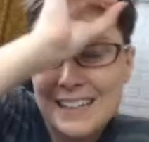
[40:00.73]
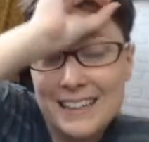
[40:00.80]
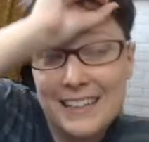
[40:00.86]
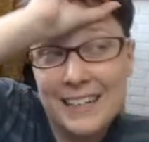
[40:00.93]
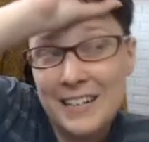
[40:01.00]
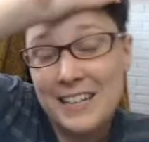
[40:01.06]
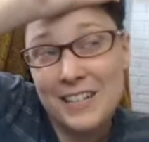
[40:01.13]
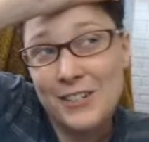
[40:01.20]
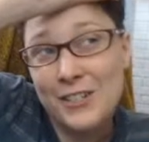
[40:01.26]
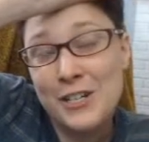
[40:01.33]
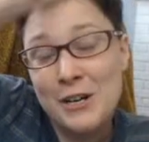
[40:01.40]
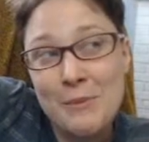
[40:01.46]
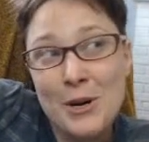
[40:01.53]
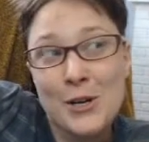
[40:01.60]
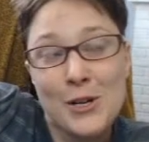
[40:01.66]
There's
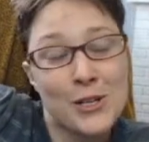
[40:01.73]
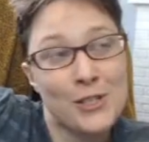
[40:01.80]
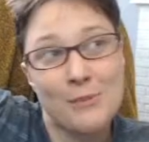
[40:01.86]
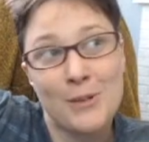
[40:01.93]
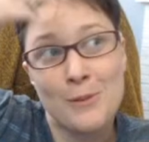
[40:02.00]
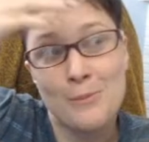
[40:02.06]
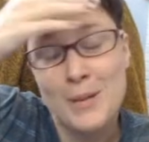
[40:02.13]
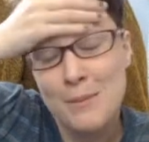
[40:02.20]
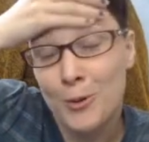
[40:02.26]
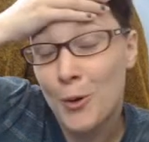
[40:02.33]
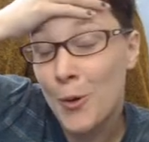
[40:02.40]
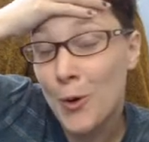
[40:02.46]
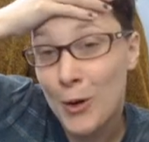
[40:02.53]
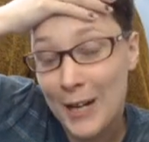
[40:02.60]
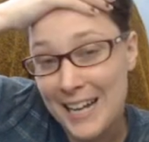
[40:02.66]
commercials about people
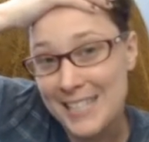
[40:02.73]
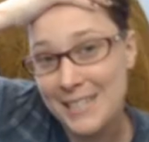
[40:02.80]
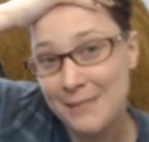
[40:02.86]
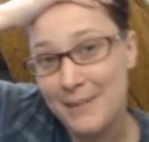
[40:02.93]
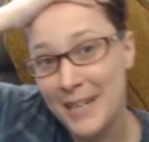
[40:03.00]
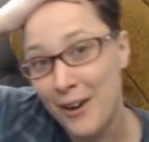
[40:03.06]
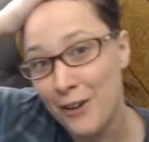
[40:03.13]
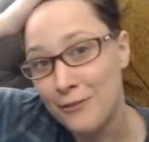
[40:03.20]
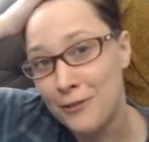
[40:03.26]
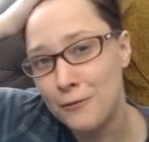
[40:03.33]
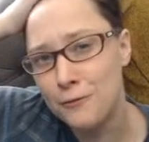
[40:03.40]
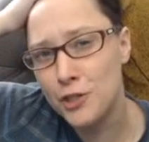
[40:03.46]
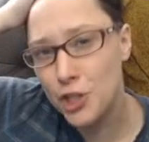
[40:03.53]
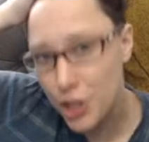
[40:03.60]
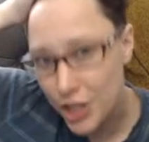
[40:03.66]
orgasming off of